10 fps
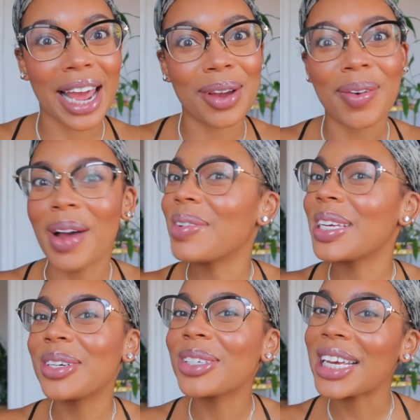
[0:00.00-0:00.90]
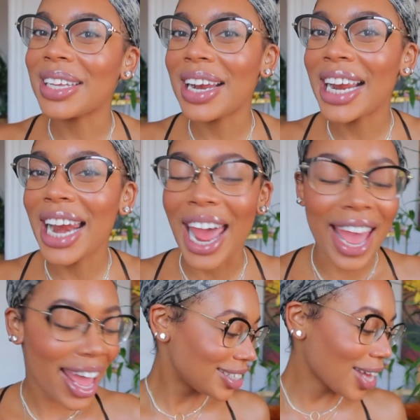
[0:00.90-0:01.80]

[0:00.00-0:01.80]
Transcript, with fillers: Like, why wouldn't you try to do that?